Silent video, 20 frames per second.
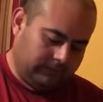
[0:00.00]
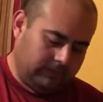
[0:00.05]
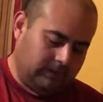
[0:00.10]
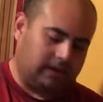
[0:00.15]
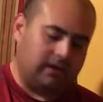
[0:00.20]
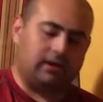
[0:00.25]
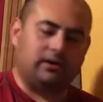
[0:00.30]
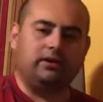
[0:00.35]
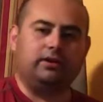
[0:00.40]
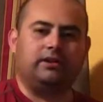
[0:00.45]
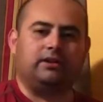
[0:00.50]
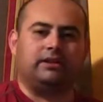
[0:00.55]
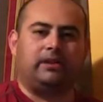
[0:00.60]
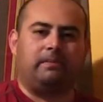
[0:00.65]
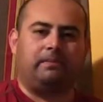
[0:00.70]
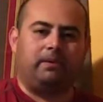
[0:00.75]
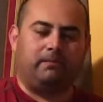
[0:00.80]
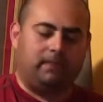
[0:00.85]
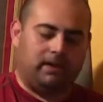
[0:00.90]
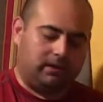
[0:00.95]
that other
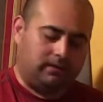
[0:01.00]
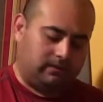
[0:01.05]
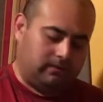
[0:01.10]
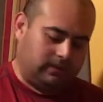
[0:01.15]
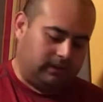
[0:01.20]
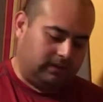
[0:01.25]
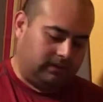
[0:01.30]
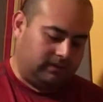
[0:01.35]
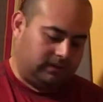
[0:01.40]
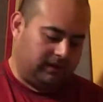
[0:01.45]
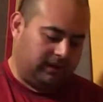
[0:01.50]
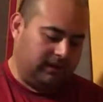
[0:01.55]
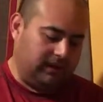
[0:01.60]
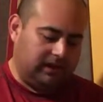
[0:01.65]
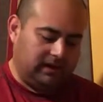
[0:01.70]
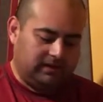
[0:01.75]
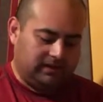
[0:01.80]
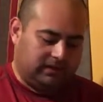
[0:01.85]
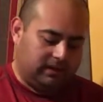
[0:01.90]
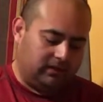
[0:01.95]
type of metal. In
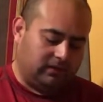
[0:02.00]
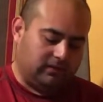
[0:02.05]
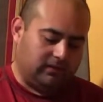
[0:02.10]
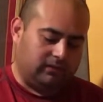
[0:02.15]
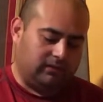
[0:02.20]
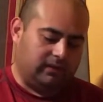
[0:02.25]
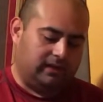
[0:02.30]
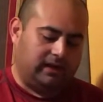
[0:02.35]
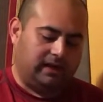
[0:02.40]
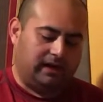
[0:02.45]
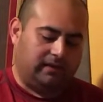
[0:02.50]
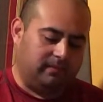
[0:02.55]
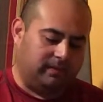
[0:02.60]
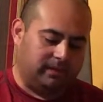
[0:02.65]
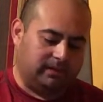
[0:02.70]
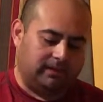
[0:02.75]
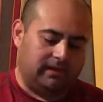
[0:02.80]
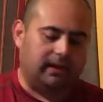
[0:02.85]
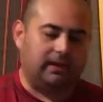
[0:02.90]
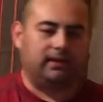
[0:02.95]
English, I don't know the name, but
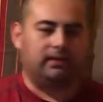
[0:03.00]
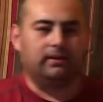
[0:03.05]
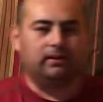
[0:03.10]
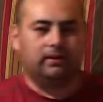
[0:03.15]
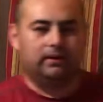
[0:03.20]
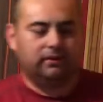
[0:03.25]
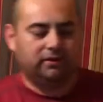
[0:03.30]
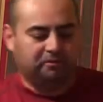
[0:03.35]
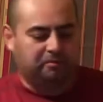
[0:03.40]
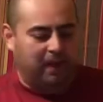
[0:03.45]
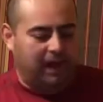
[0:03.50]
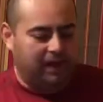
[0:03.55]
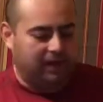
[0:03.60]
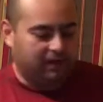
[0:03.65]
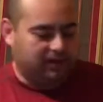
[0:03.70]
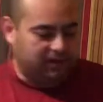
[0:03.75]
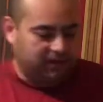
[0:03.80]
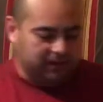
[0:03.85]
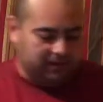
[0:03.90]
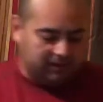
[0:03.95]
it's like
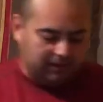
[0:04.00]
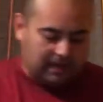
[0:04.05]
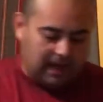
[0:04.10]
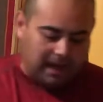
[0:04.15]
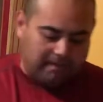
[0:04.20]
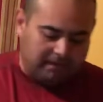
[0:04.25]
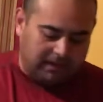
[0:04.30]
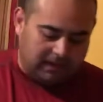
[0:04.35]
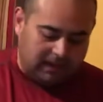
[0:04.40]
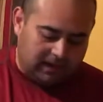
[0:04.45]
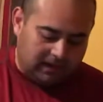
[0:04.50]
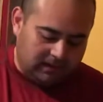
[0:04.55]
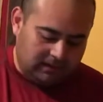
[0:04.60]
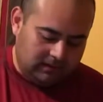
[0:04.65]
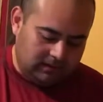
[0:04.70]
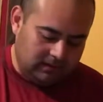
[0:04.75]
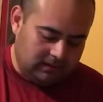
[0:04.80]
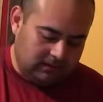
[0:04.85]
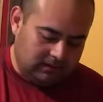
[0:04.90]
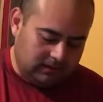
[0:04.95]
Spanish is lamina,
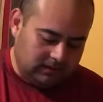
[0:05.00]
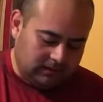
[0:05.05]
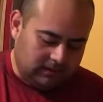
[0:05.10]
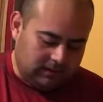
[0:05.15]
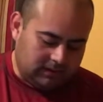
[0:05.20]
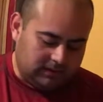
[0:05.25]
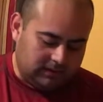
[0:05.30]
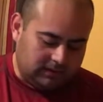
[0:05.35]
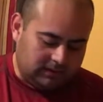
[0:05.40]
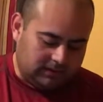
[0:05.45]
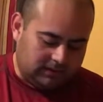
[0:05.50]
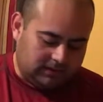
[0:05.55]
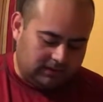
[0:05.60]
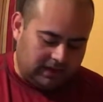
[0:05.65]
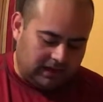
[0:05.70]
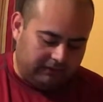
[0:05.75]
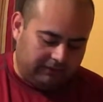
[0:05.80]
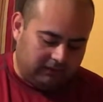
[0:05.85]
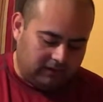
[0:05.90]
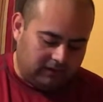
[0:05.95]
is the
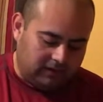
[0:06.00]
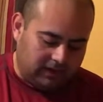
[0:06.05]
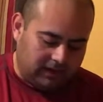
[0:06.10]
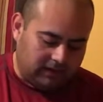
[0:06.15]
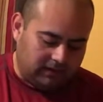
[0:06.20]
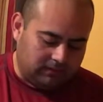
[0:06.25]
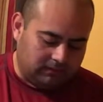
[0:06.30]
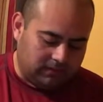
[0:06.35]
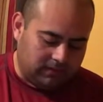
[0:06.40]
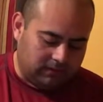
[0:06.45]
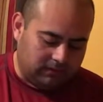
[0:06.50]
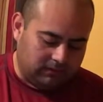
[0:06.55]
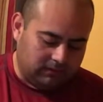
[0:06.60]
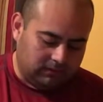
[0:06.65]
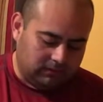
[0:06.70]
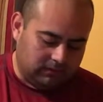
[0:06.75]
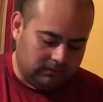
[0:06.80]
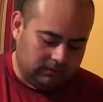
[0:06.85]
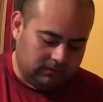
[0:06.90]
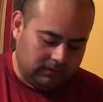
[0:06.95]
softer kind of metal.
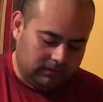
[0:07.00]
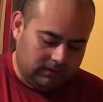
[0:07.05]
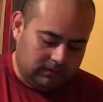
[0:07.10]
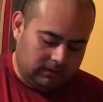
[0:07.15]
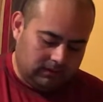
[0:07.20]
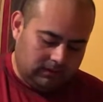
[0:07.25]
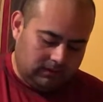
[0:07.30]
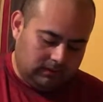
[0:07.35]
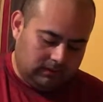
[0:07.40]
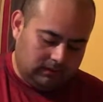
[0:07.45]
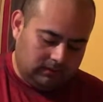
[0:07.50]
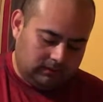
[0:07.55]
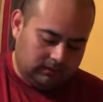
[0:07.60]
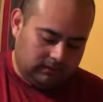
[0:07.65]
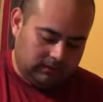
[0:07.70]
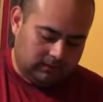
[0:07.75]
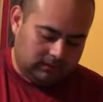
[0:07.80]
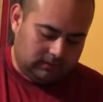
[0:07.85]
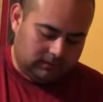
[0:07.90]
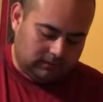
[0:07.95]

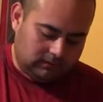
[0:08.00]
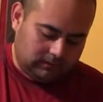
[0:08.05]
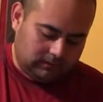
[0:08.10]
So,